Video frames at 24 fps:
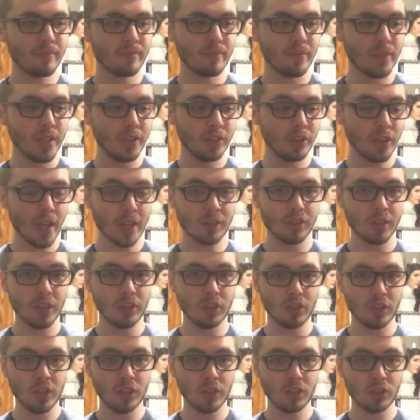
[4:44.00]

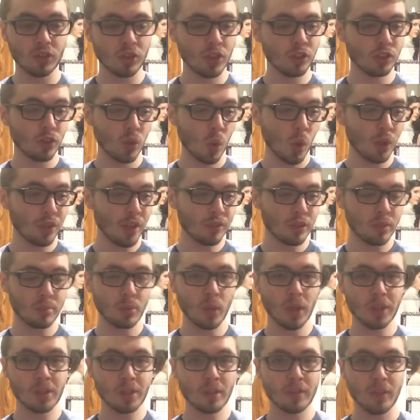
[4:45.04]
the story is actually
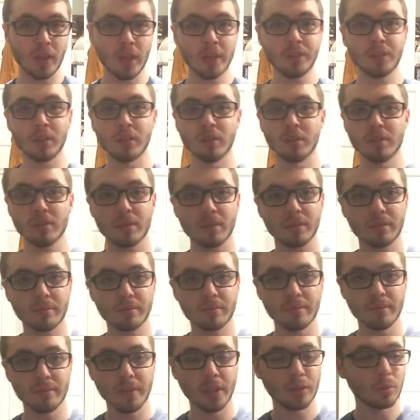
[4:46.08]
pretty divisive.
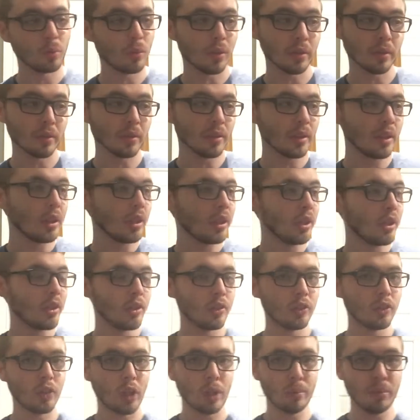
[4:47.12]
This one,
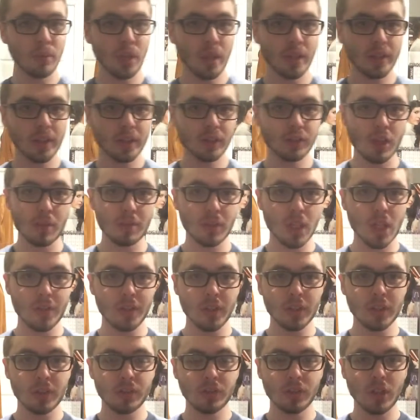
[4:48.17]
some love
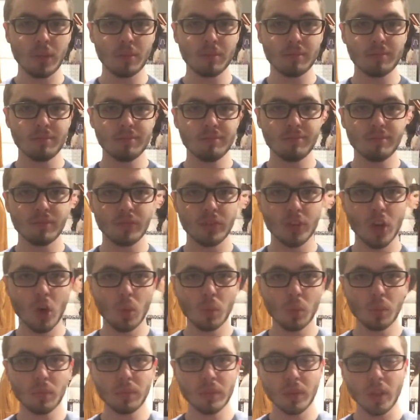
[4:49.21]
it, some
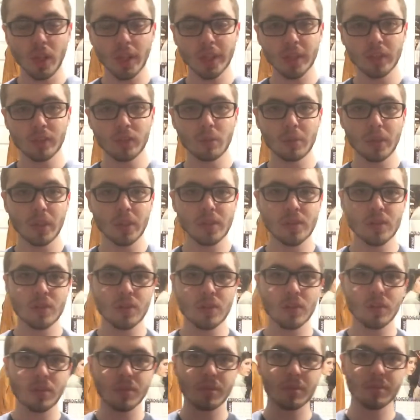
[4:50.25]
don't like it so much.